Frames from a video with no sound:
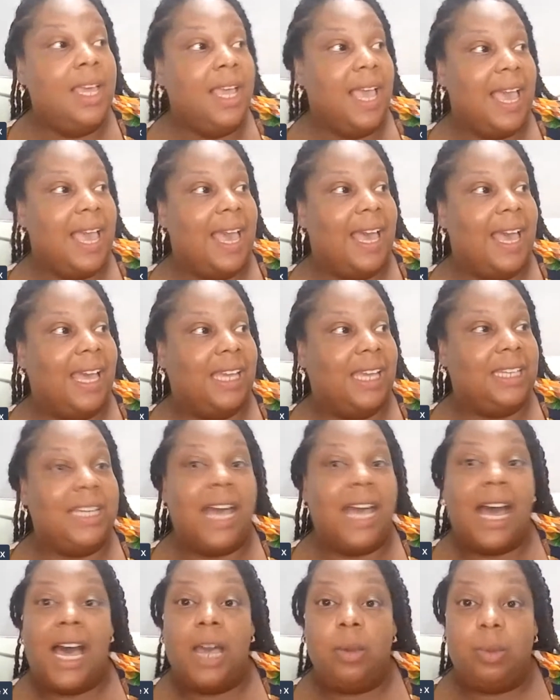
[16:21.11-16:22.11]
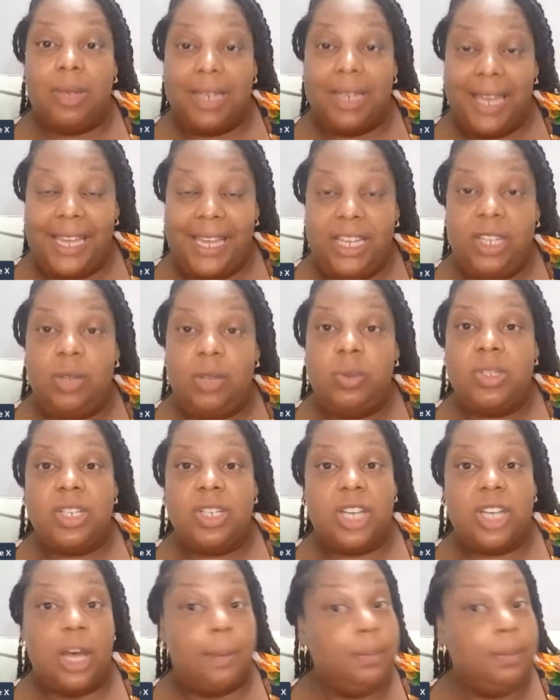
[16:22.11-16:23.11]
And I would like you to
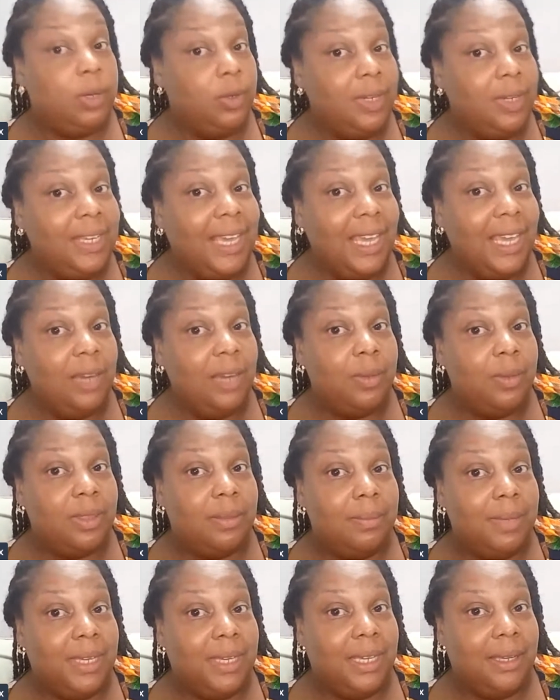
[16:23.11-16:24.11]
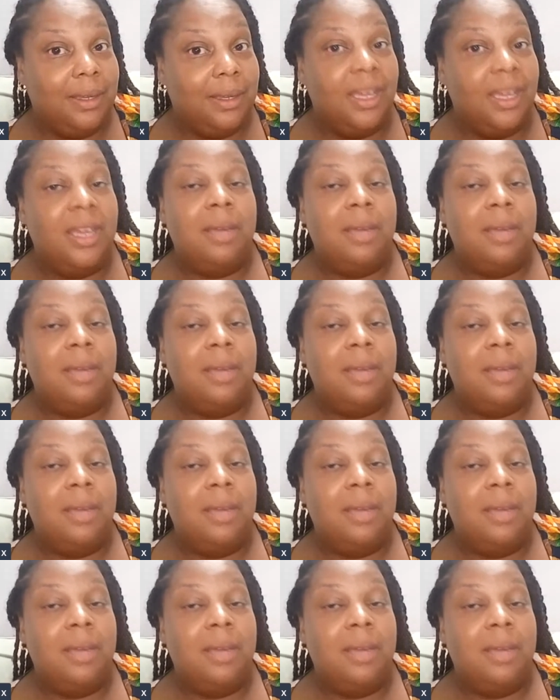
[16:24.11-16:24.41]
communicate with me,